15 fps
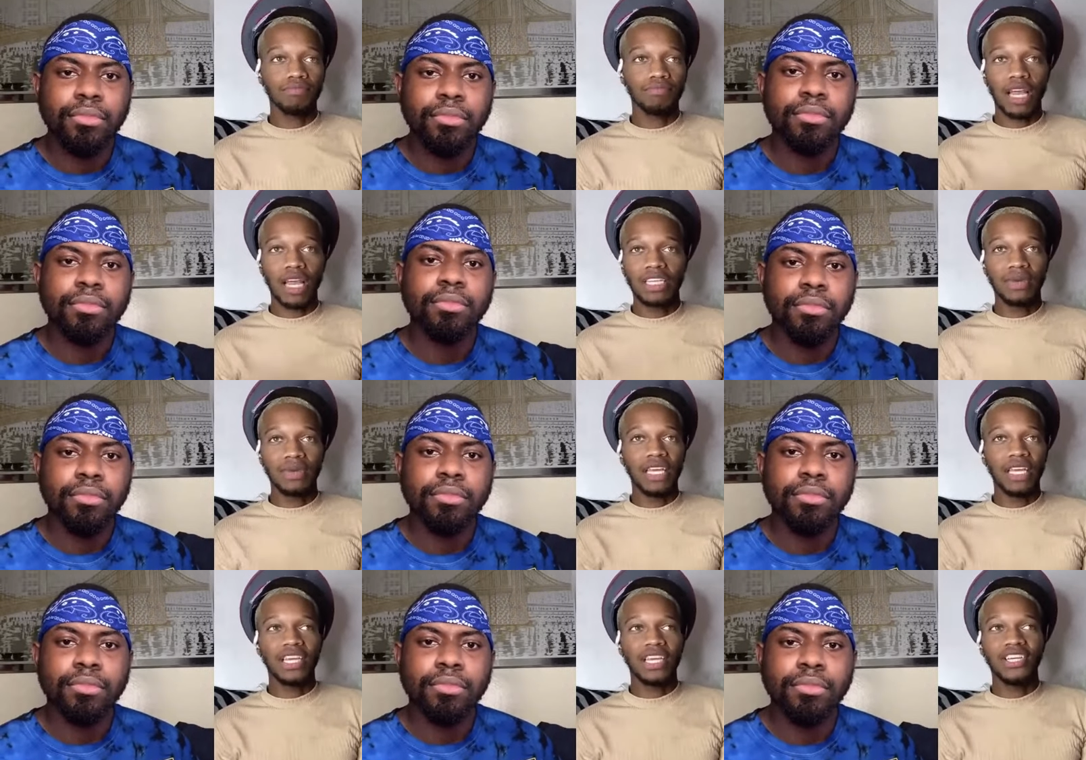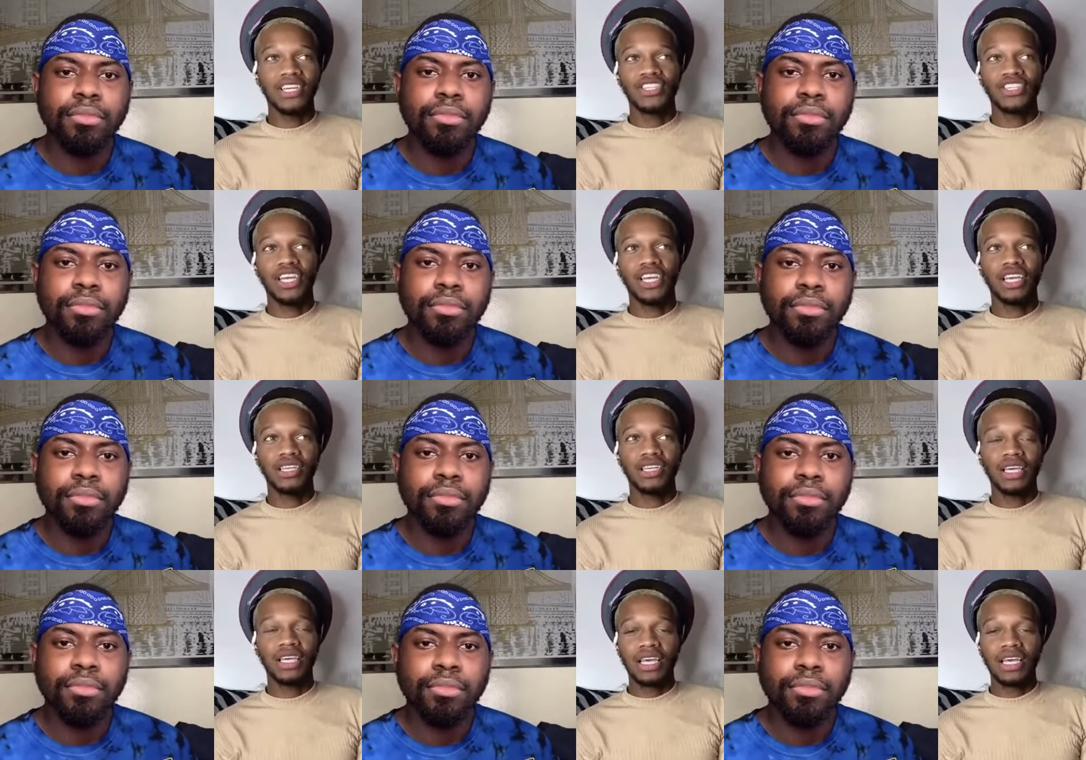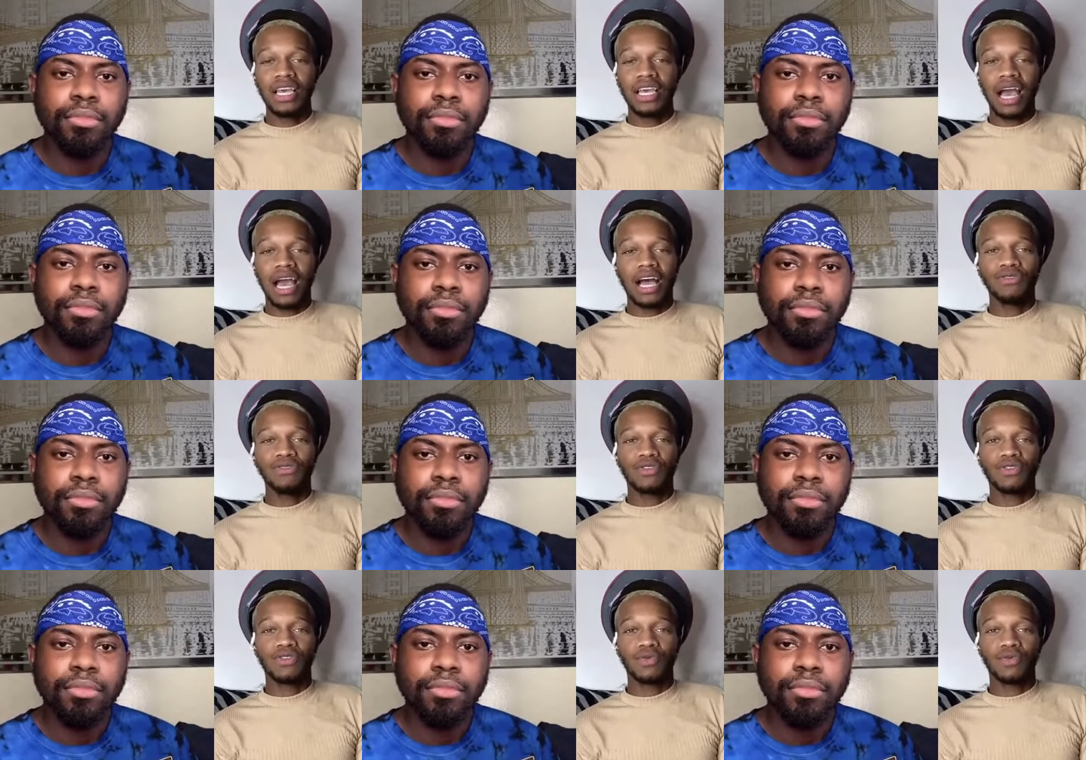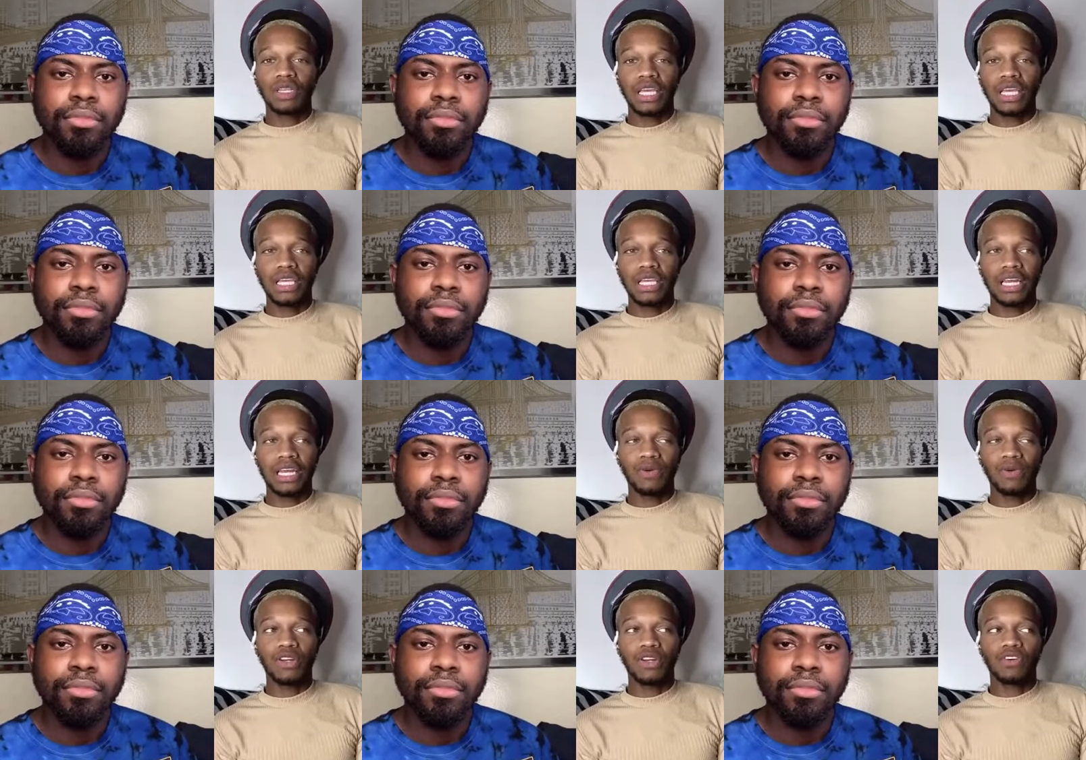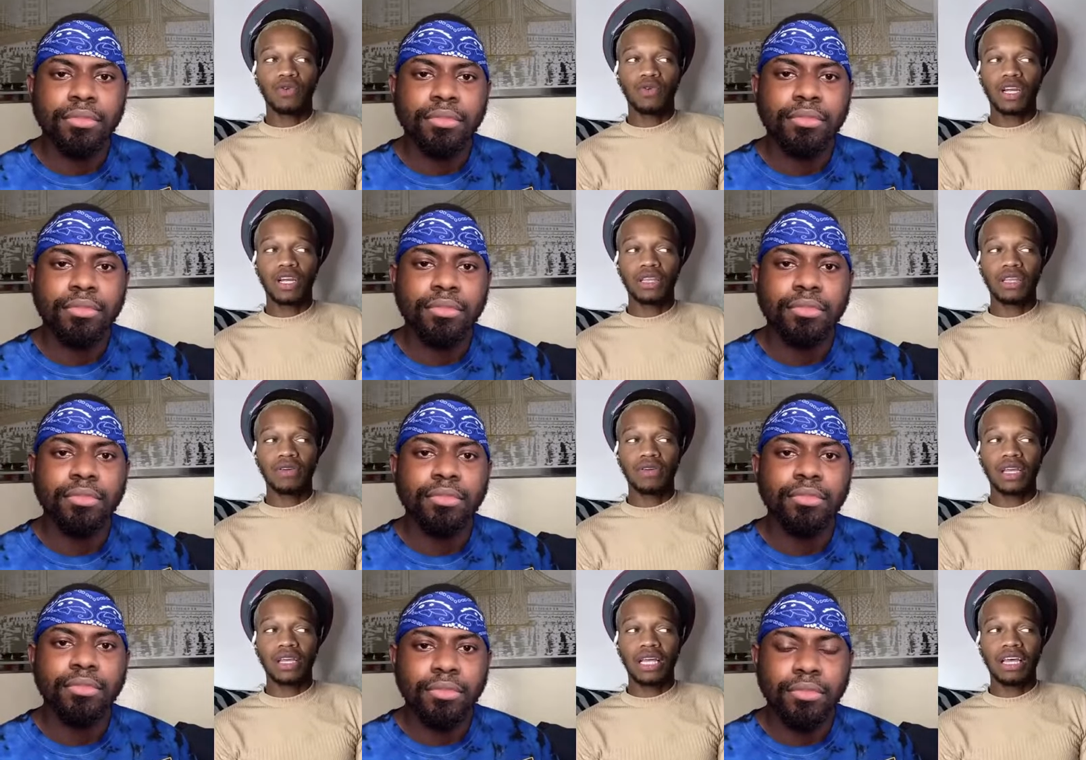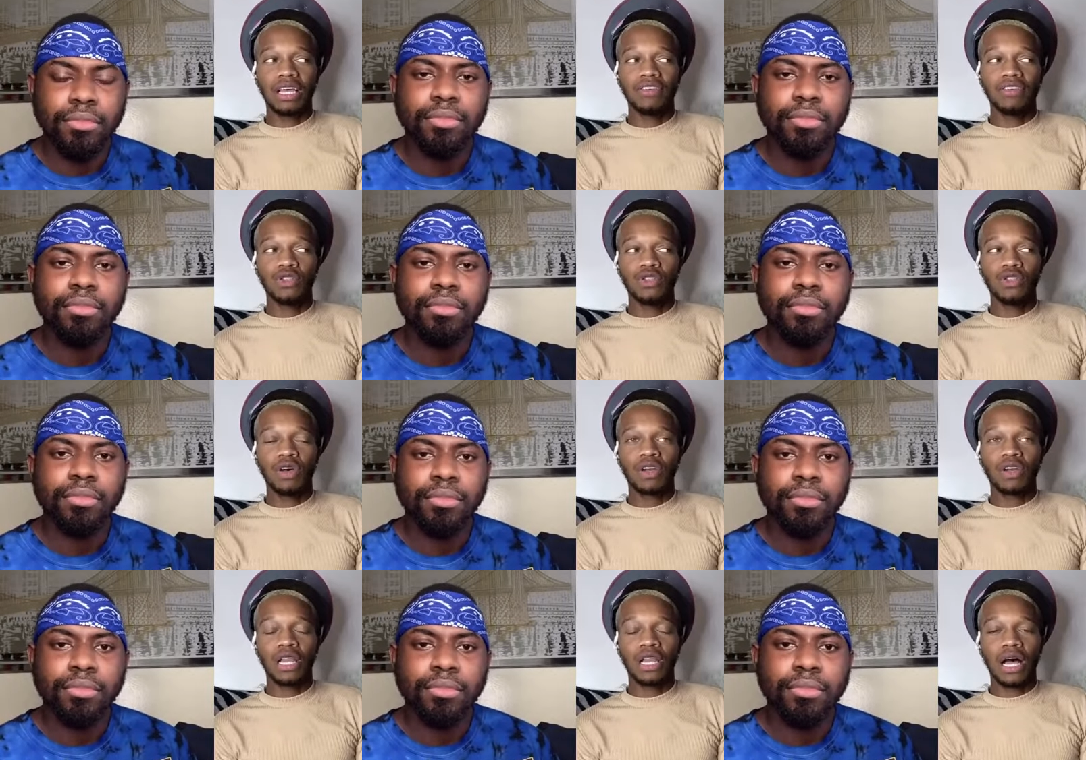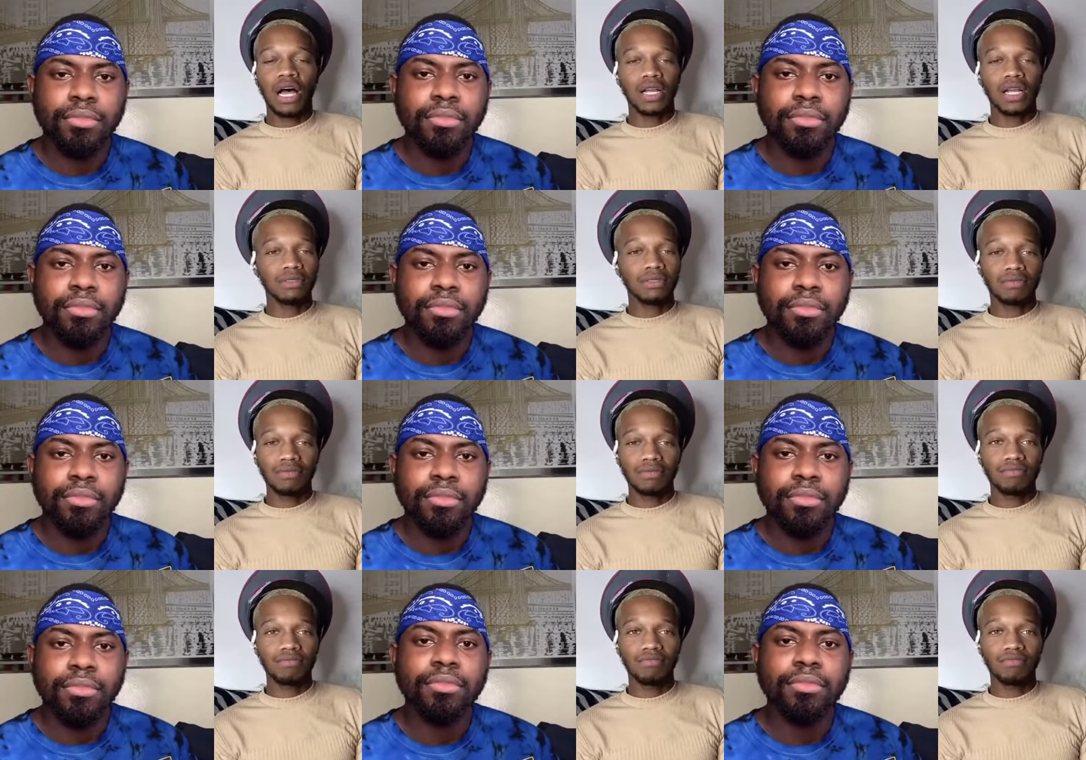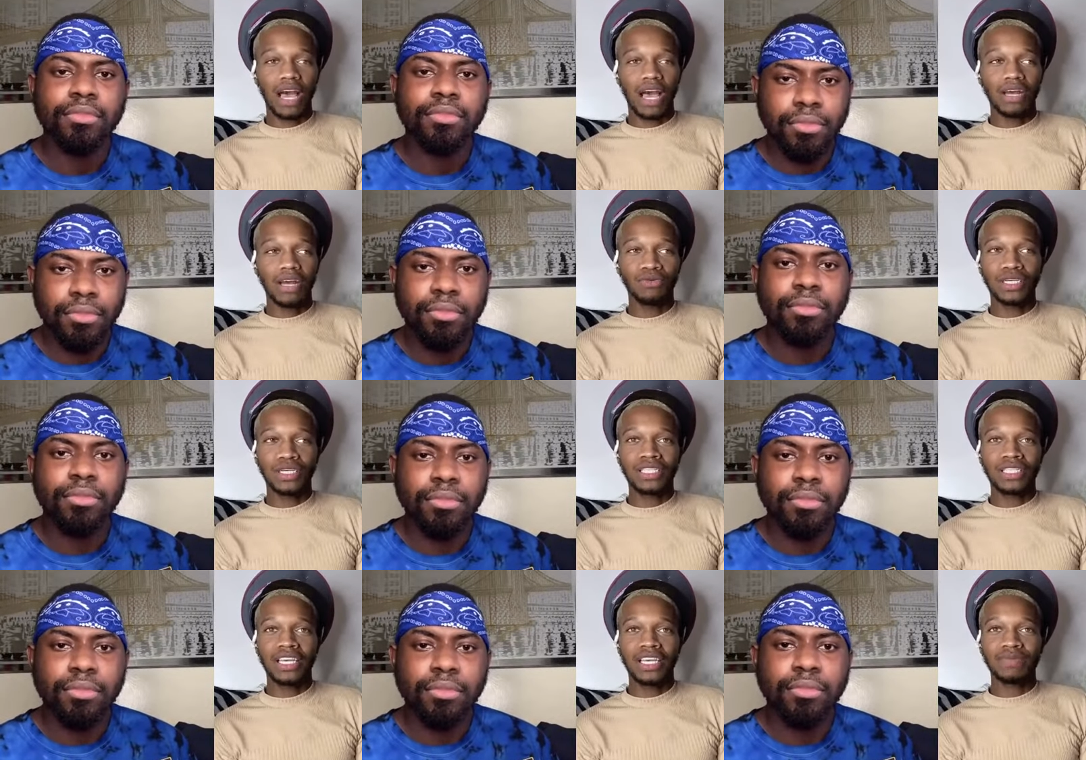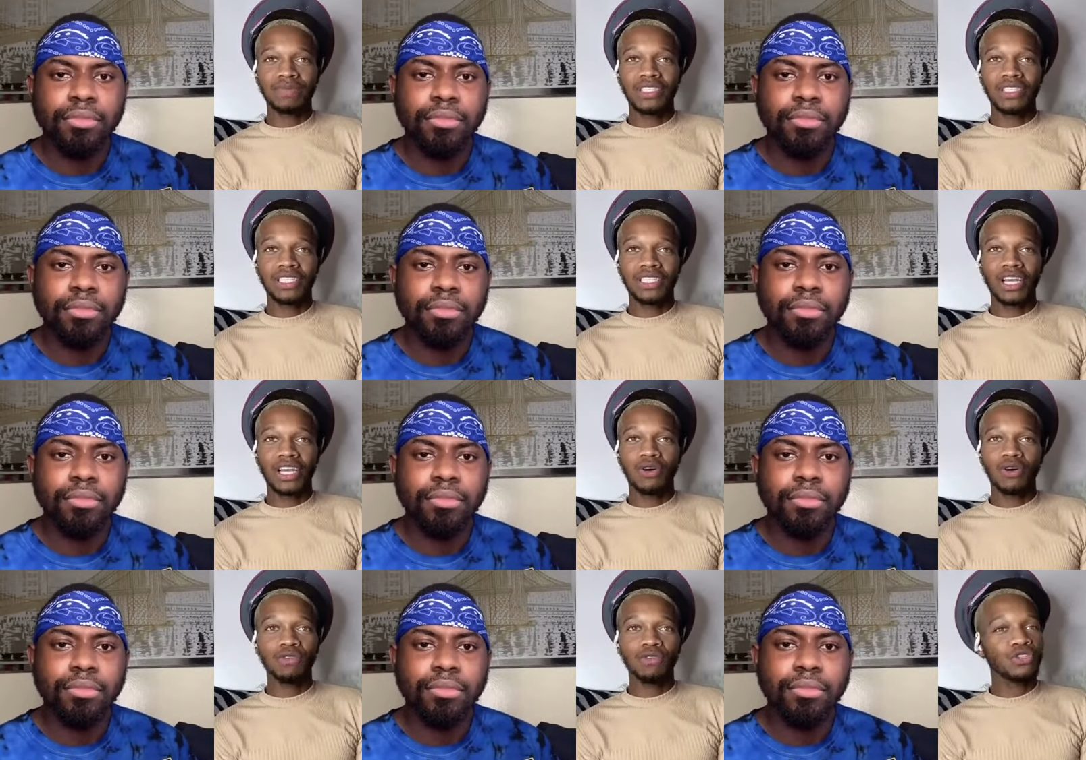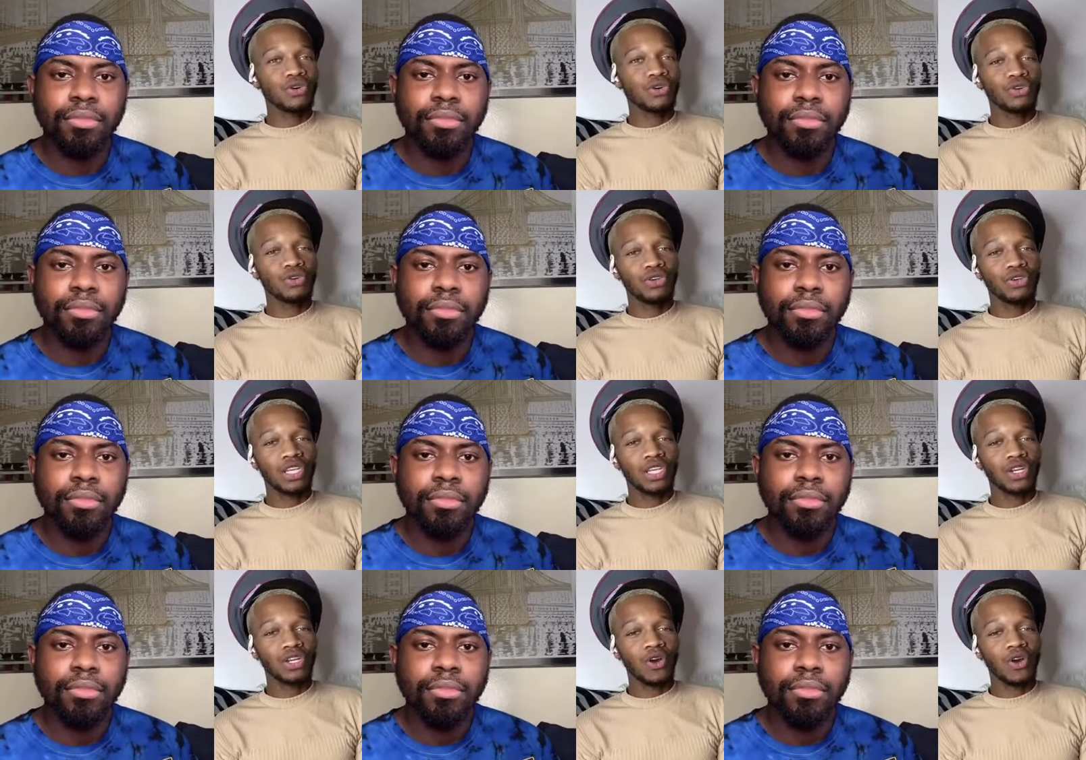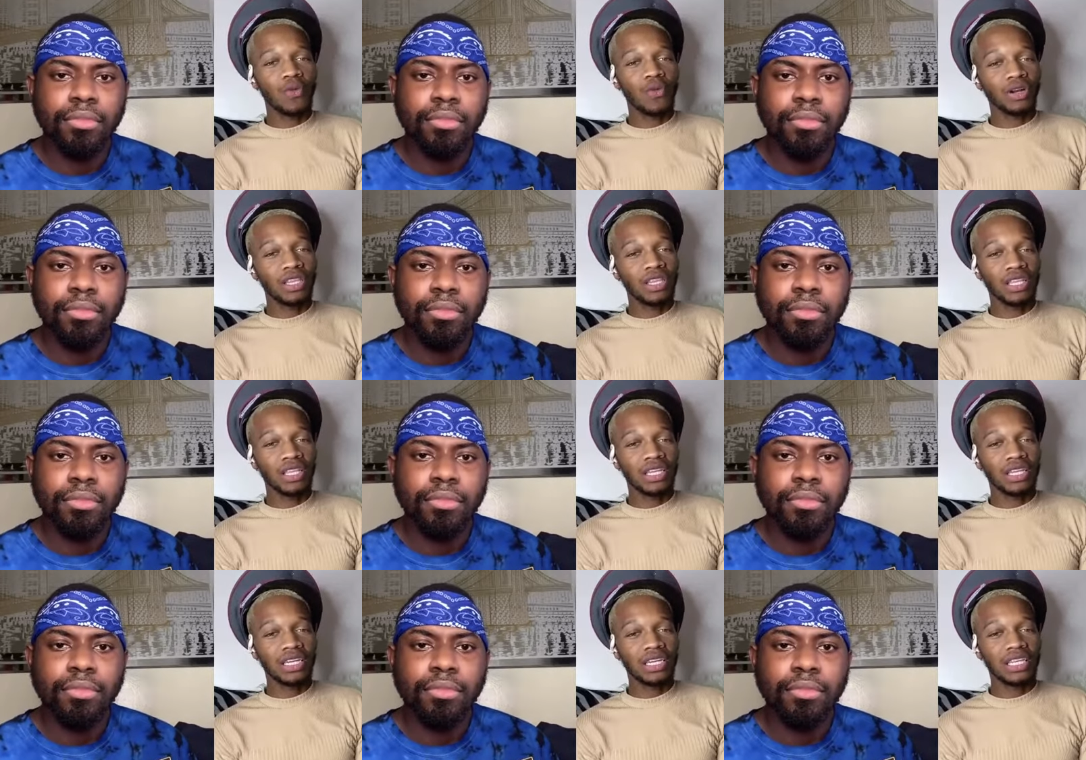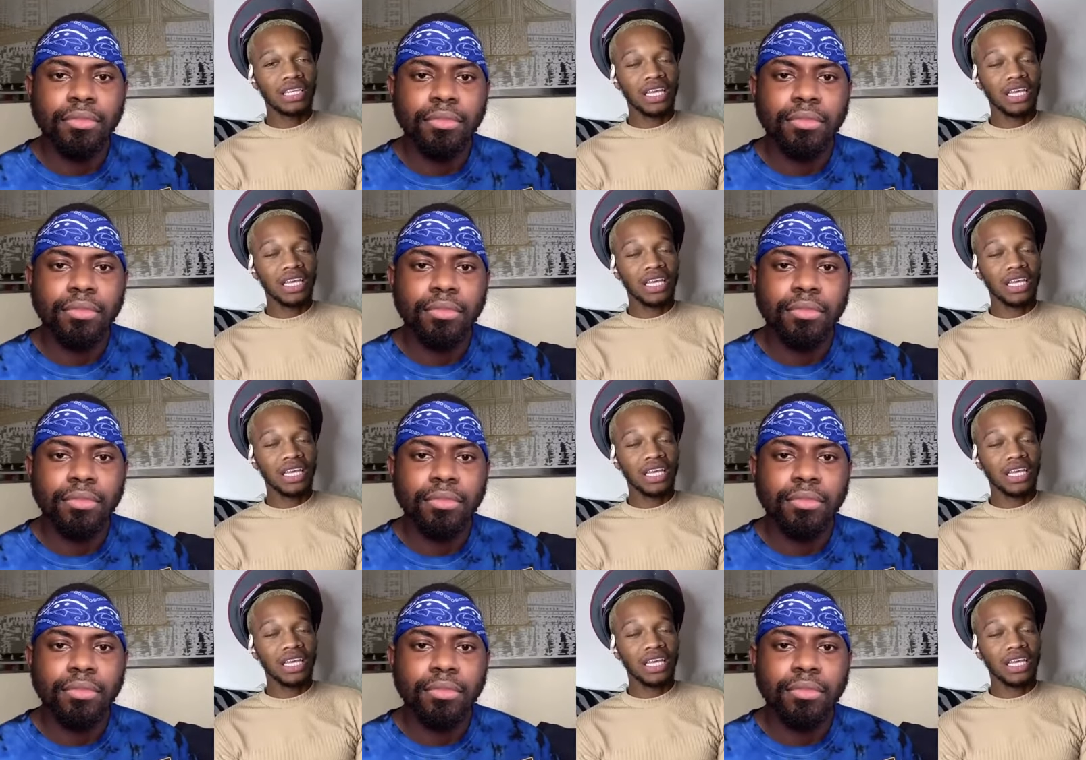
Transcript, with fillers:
Speaker 1: guys my age, and I used to work late, and I would get off work at around like 11, 12 o'clock, I don't get a text message like, "Oh, you sure you're good getting home" or anything like that.